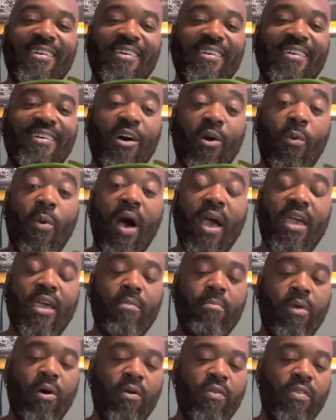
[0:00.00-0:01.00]
Hawaiian
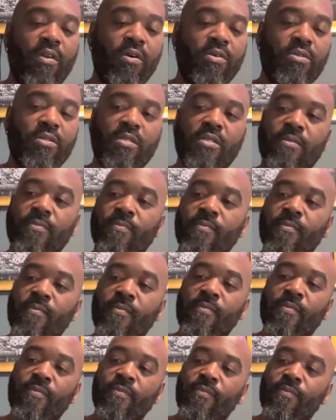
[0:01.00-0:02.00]
pothos.
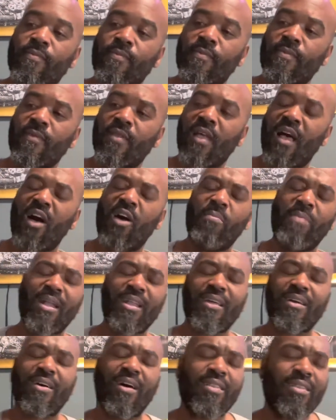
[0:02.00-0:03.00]
I hope I
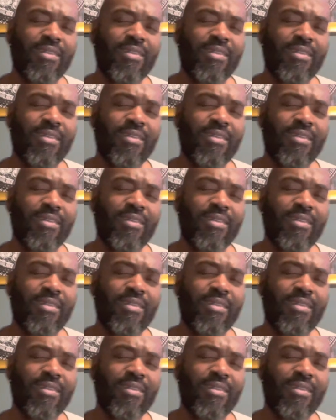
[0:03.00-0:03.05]
didn't call